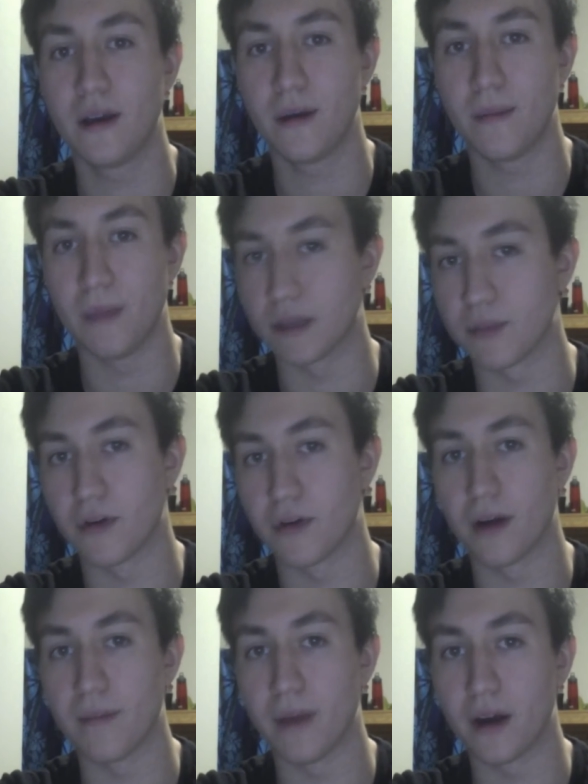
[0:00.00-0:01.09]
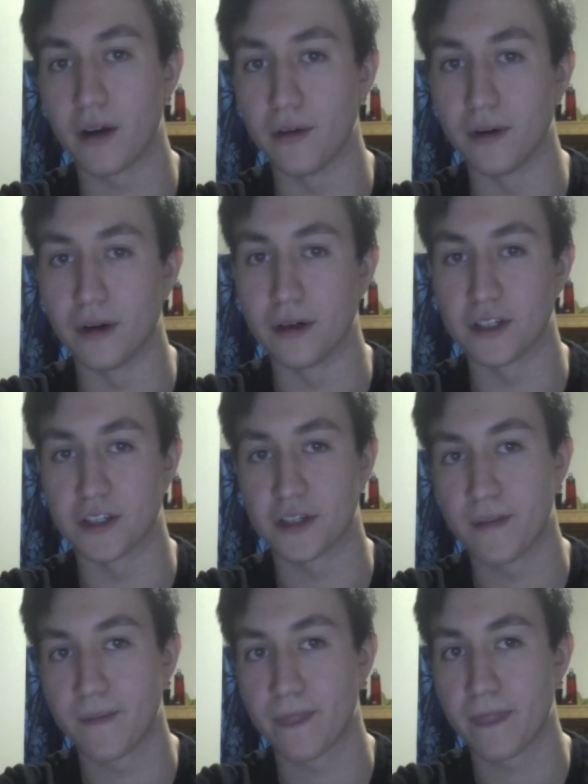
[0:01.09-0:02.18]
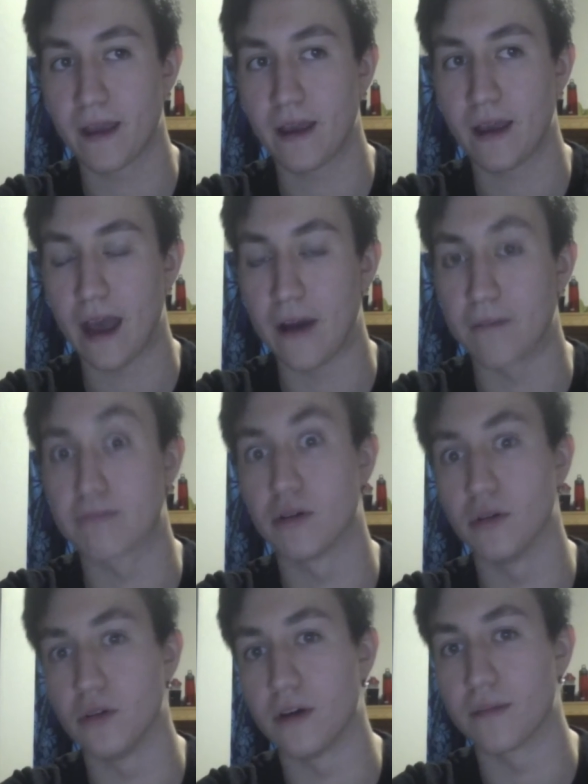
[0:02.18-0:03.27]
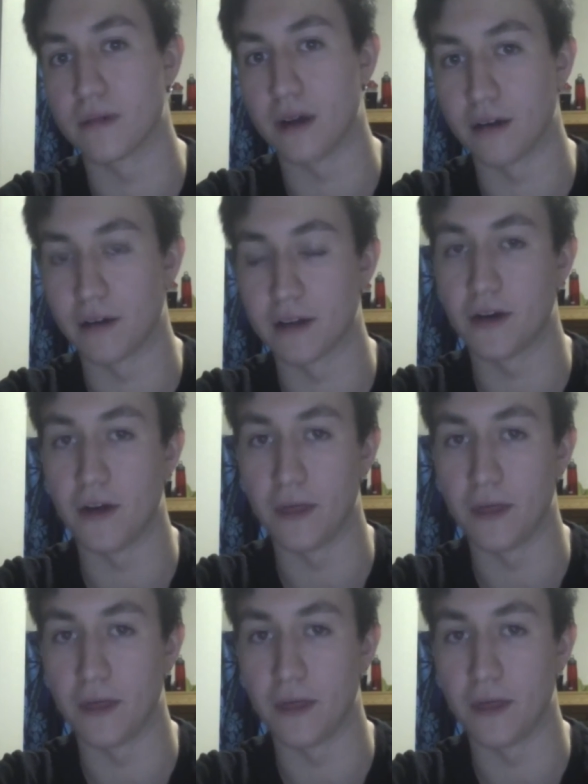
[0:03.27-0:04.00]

make the program better, or just how to prolong progress on the